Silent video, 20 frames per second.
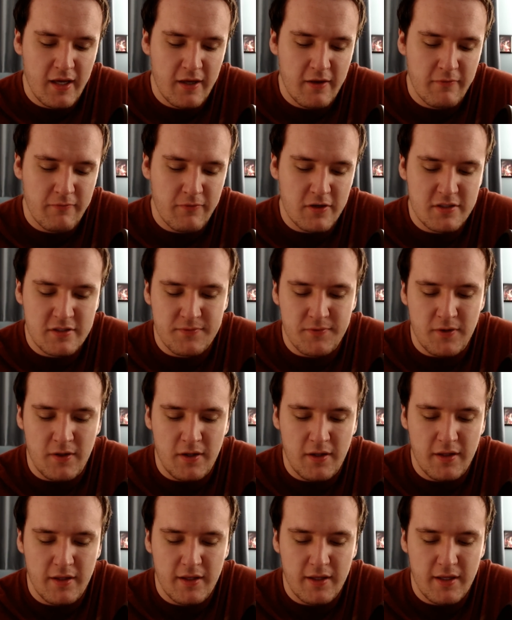First of
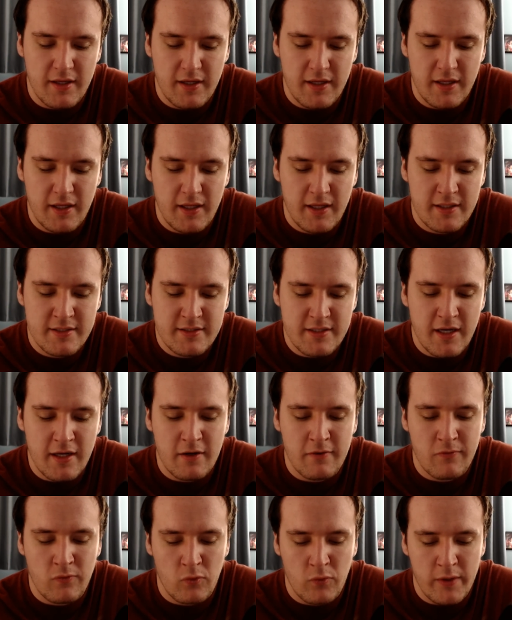all, it's not
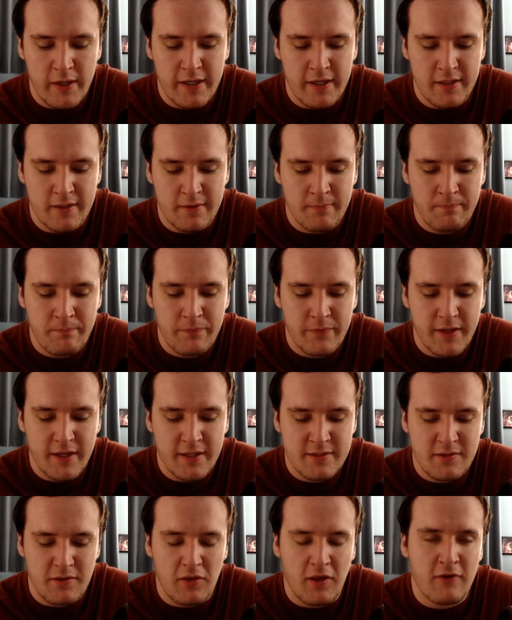overrated.
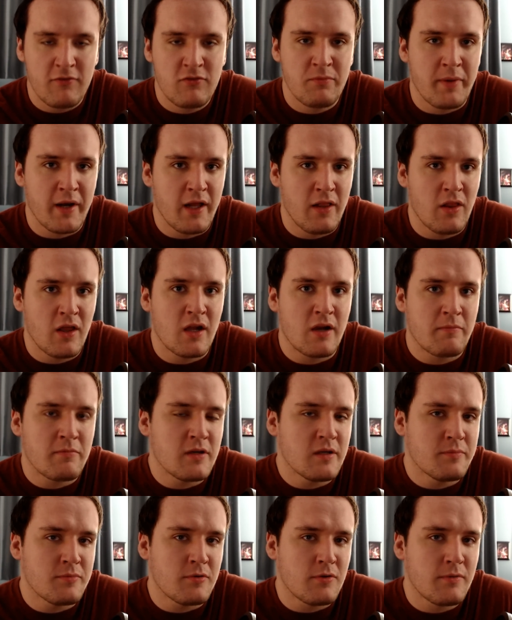It's loved by a lot of
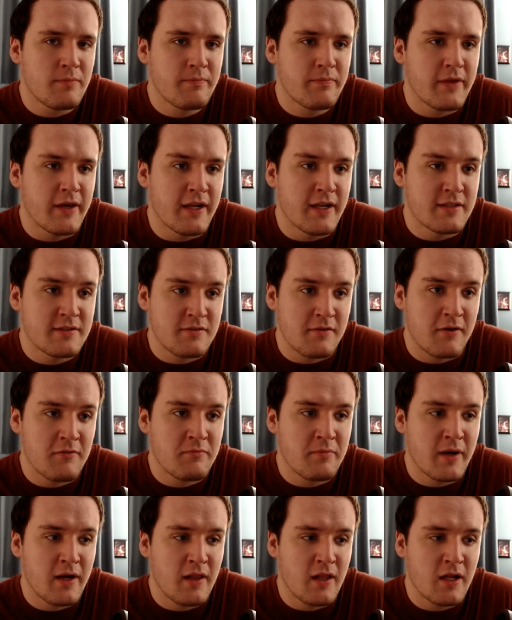people, and it's loved
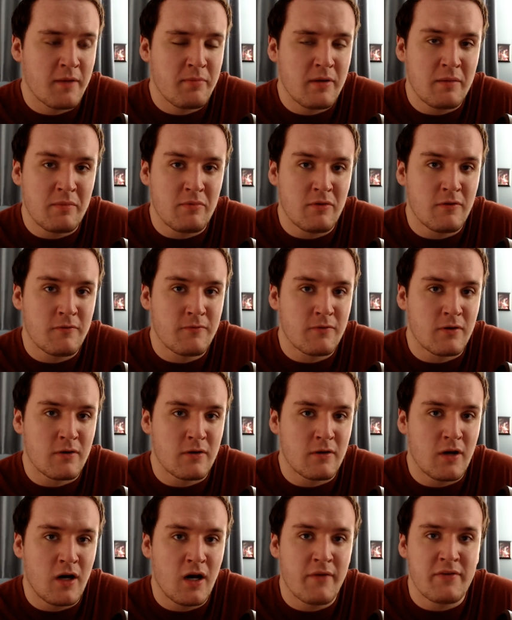by a lot of people
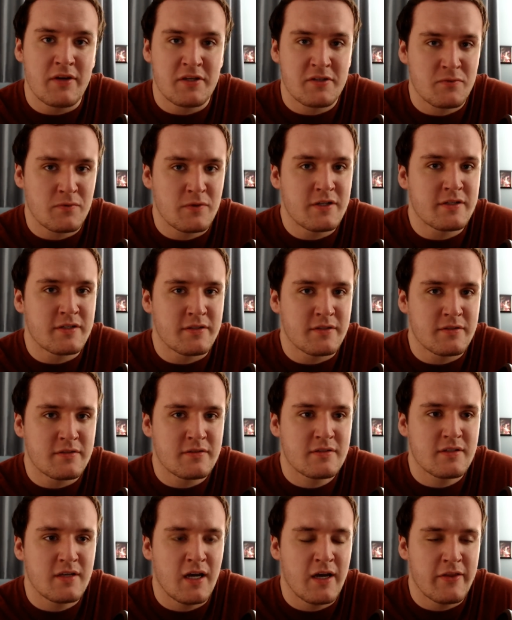for obvious
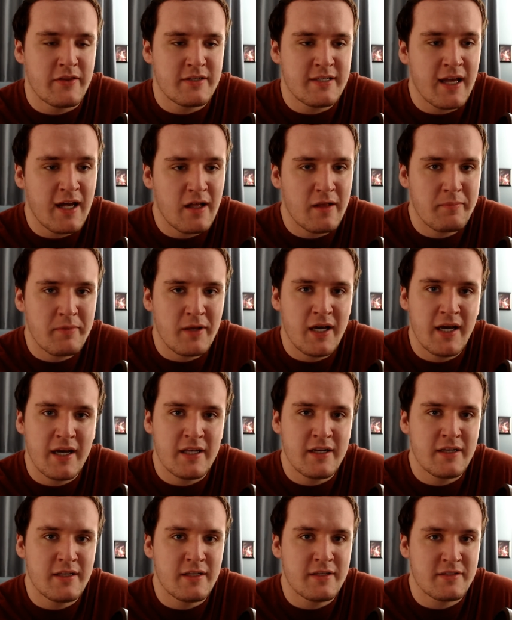reasons. The talent behind
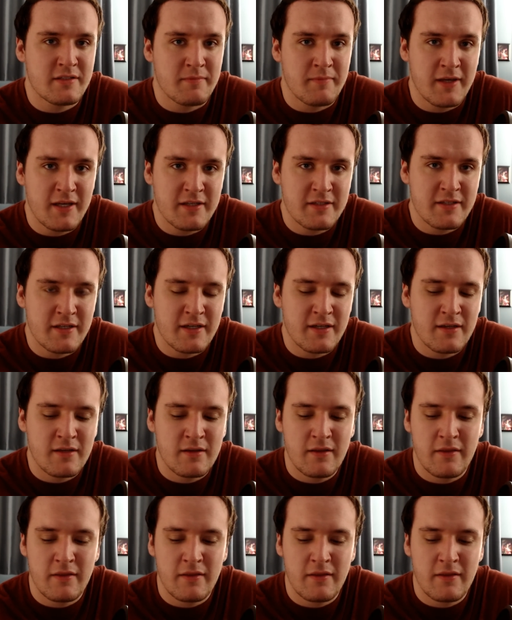it is amazing.